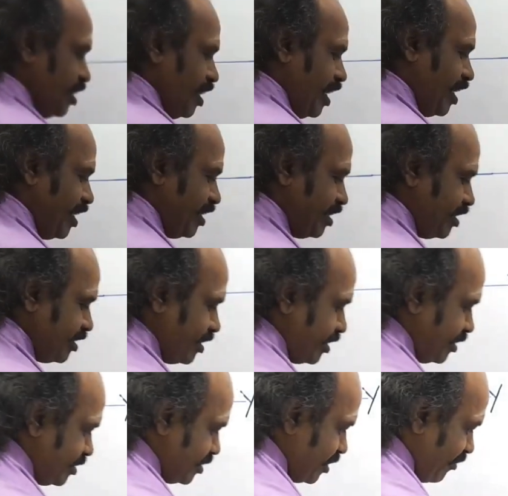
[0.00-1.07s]
and
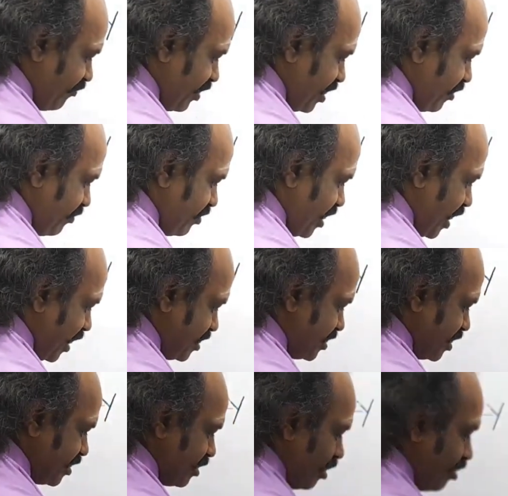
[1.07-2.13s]
this is the front view
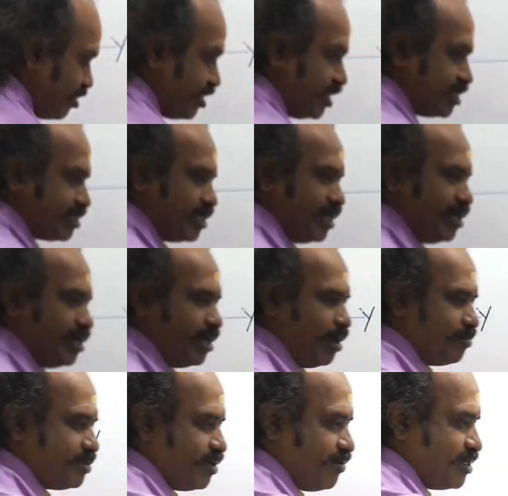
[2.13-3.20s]
direction called as
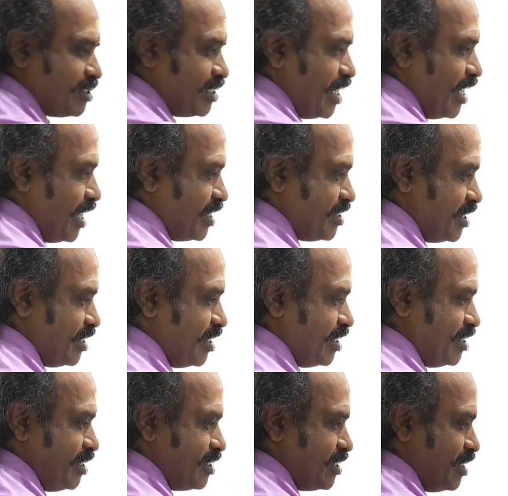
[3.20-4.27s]
observer's direction.
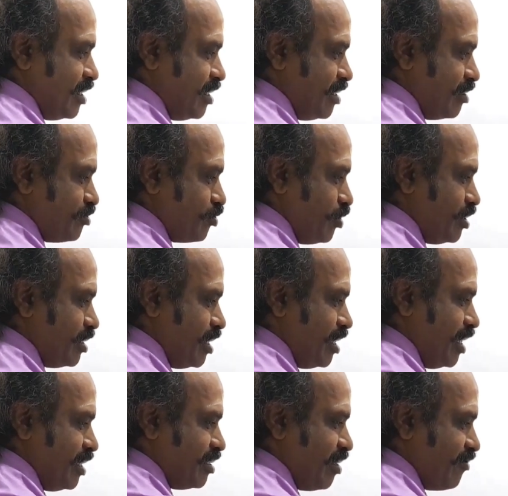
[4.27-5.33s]
This is showing the
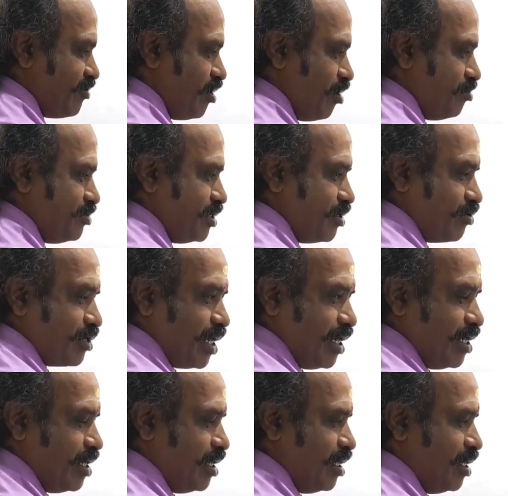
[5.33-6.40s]
length of the object.
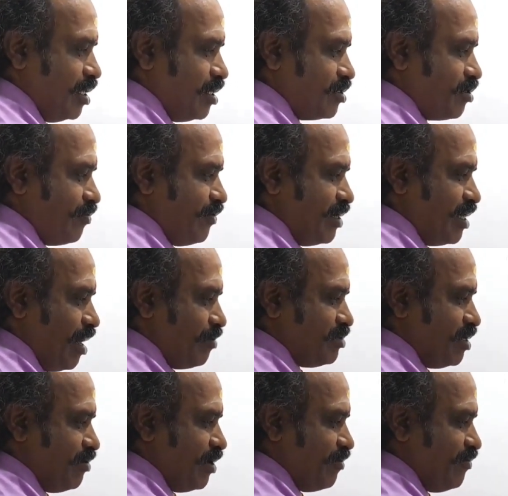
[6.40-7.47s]
Okay. So when the
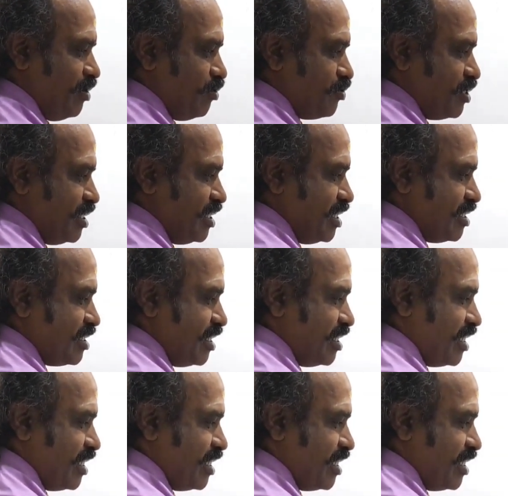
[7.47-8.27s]
observer views in this